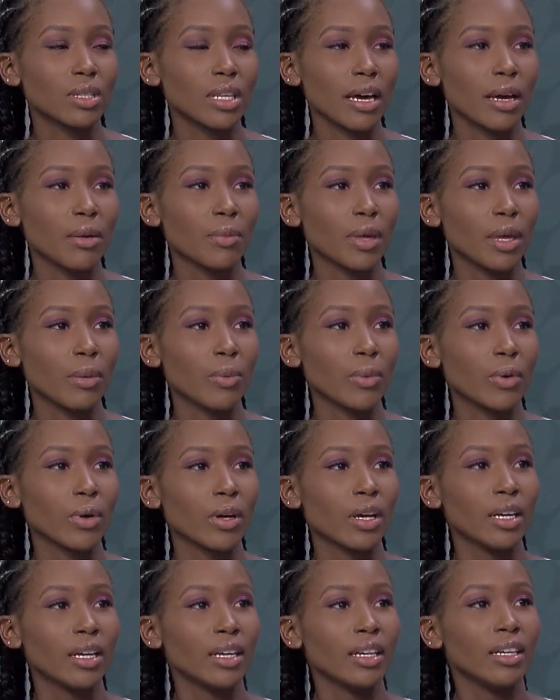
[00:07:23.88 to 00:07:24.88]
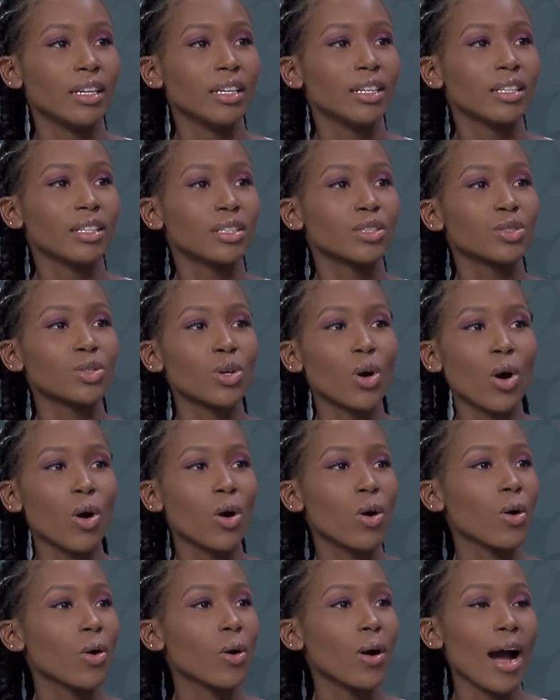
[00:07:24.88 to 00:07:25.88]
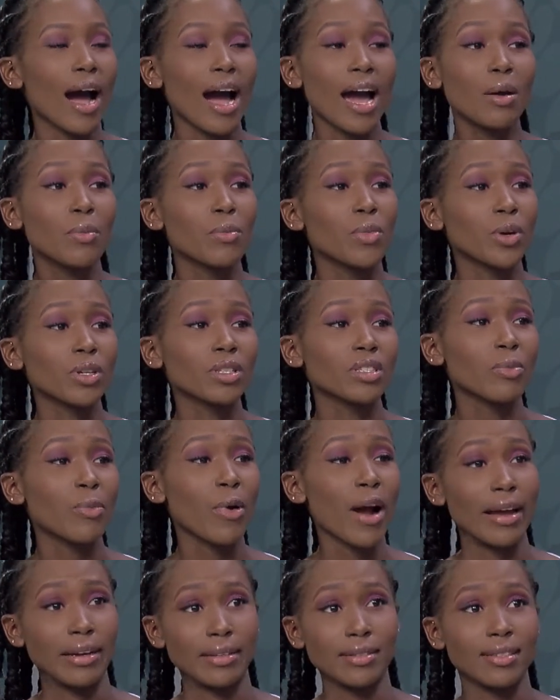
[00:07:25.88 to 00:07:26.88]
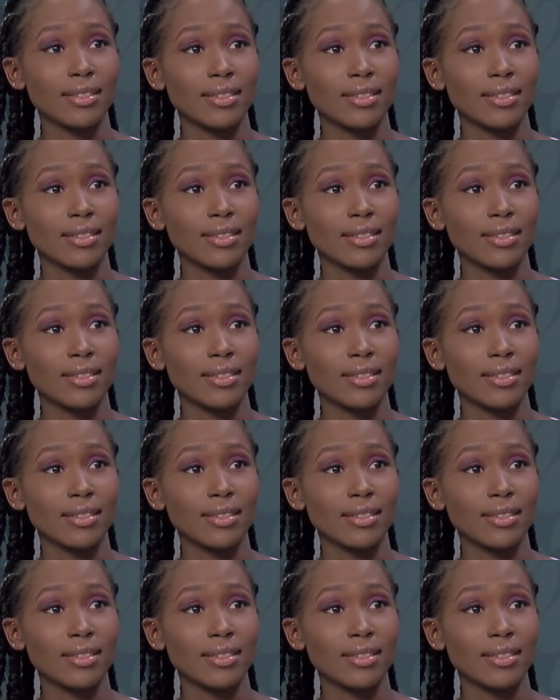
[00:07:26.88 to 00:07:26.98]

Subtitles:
certain people. So I'm not surprised.